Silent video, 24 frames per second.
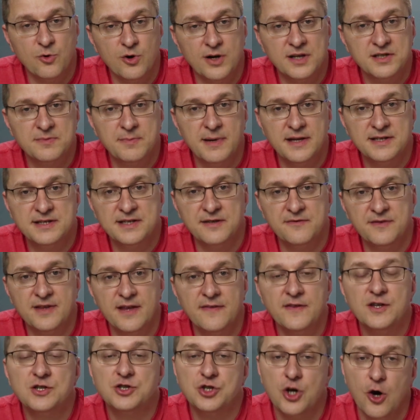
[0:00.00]
more expensive
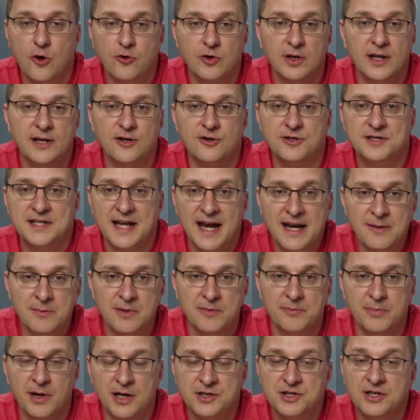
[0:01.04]
than the total
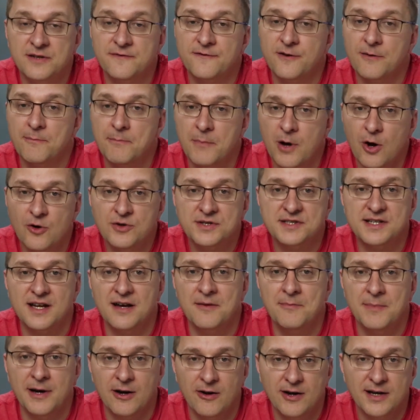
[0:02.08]
entertainment budget for most
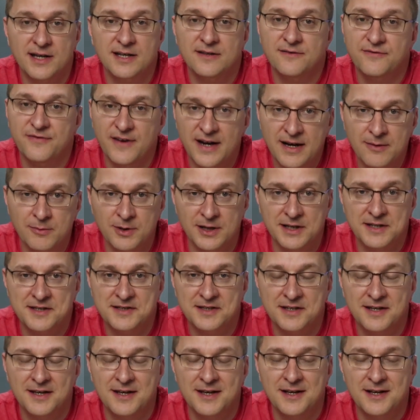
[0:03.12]
American families.